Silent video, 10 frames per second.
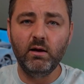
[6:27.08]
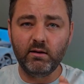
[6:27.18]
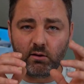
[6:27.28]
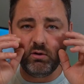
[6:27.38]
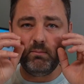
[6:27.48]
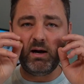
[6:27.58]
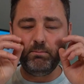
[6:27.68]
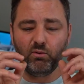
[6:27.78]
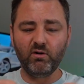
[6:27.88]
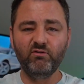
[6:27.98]
So in my
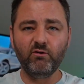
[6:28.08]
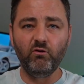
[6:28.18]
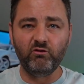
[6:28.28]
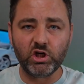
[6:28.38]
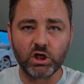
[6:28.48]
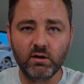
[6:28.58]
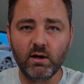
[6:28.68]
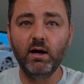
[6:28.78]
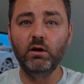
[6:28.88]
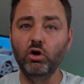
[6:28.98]
peripheral vision,
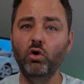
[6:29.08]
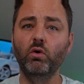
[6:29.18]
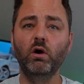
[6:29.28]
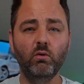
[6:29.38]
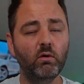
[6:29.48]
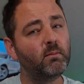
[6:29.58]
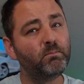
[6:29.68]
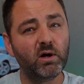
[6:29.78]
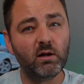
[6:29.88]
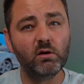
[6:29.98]
I know, oh, I'm
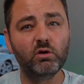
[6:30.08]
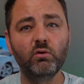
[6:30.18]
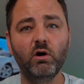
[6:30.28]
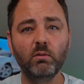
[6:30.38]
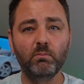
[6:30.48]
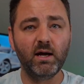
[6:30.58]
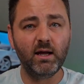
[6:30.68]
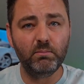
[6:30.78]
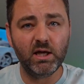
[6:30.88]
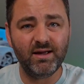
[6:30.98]
braking too hard, my
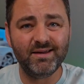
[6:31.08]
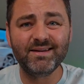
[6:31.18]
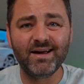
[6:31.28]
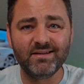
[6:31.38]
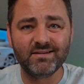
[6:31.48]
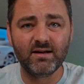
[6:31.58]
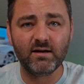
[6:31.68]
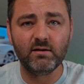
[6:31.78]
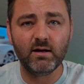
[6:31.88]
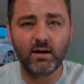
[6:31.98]
ABS has
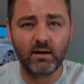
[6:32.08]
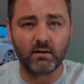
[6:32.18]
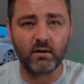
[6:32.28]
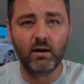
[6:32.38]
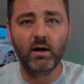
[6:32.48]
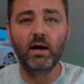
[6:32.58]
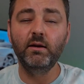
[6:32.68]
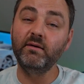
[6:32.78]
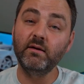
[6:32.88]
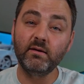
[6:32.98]
kicked in. And
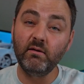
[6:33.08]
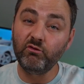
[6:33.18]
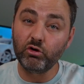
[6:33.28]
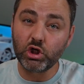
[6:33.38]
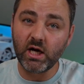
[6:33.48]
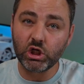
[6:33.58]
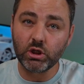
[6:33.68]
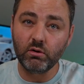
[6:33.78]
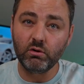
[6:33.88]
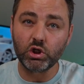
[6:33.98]
that's the same for
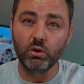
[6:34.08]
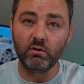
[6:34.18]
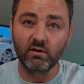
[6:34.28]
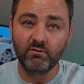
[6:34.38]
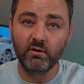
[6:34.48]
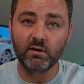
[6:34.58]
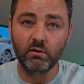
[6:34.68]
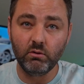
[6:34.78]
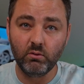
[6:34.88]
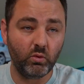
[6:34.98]
traction control, if
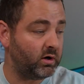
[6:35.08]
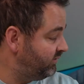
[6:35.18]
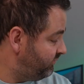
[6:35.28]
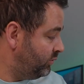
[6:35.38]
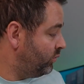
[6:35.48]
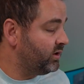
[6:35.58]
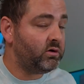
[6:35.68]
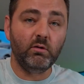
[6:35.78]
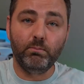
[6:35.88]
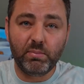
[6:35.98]
you
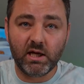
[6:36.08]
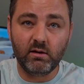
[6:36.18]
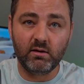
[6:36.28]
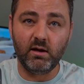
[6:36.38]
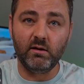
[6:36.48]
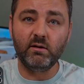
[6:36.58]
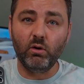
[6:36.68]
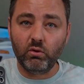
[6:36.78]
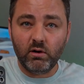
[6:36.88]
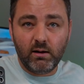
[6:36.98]
want to pick it there.
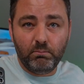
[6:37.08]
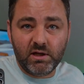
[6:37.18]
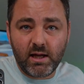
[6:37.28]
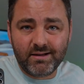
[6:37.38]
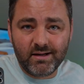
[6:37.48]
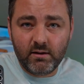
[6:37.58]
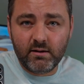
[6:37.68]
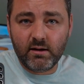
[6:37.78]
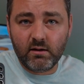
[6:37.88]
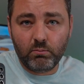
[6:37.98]
So I'm testing
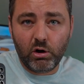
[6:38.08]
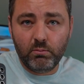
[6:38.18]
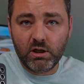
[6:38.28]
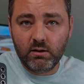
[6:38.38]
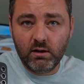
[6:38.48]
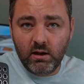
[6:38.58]
this at the moment.